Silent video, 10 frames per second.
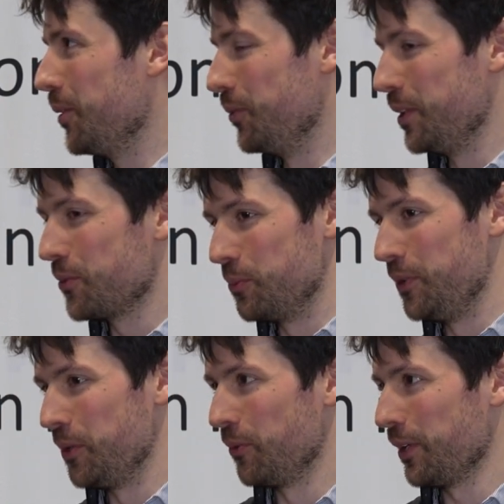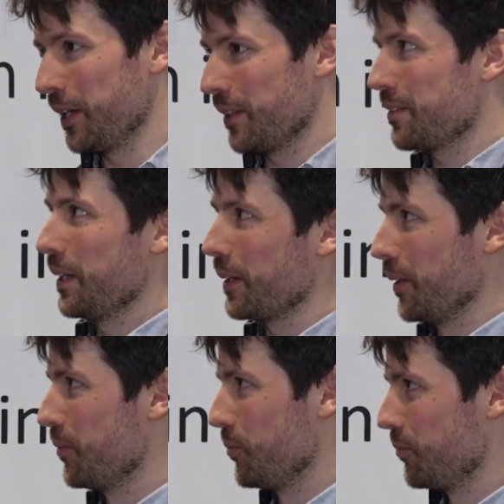You need to be more like a tech
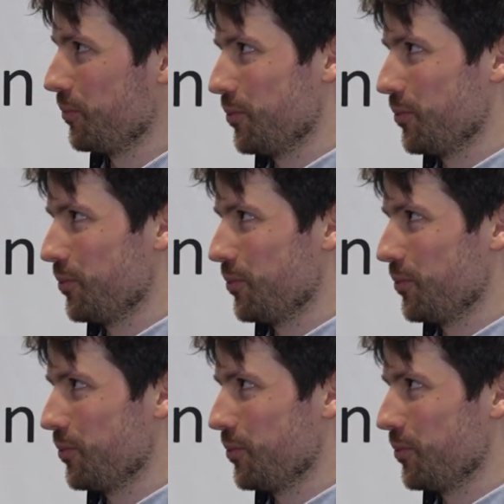guy to, to